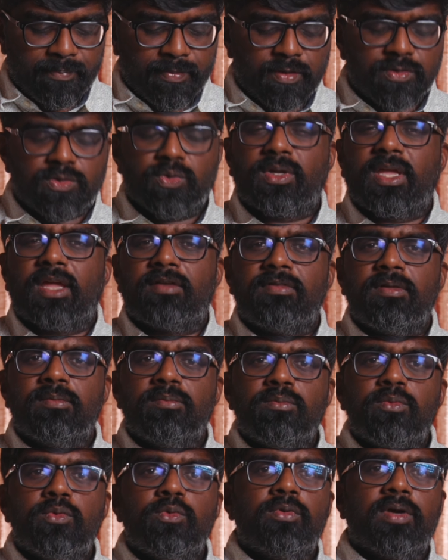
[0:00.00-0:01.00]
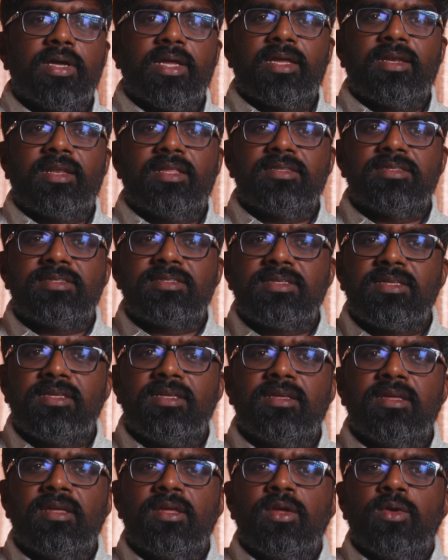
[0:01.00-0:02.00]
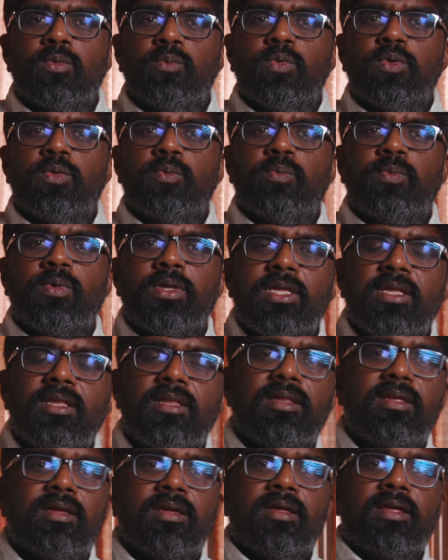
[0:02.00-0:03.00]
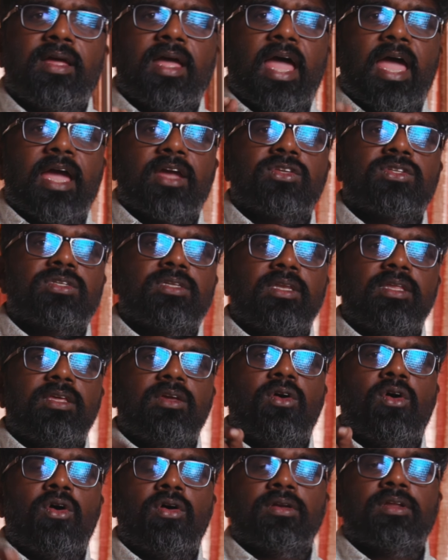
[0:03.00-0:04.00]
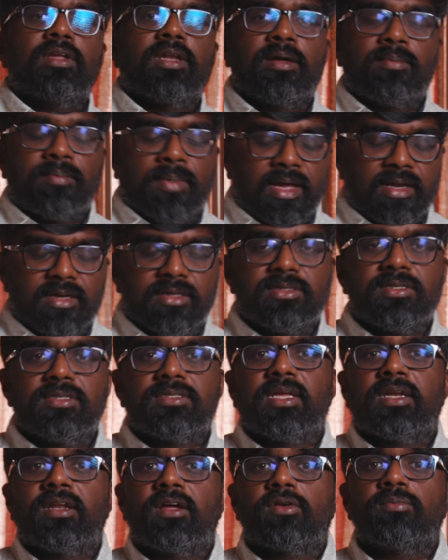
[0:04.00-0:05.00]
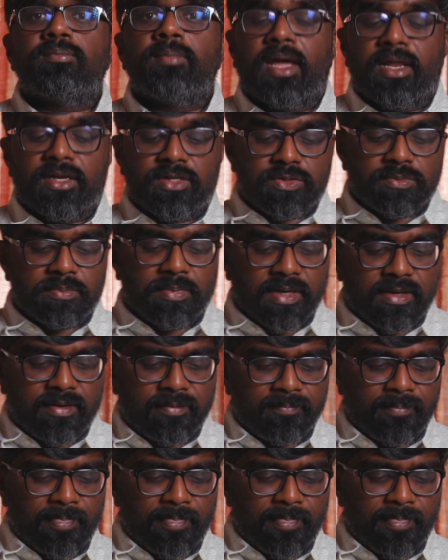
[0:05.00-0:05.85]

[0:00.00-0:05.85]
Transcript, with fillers: So can we move ahead and see, would we actually honor our marriages and our marriage bed?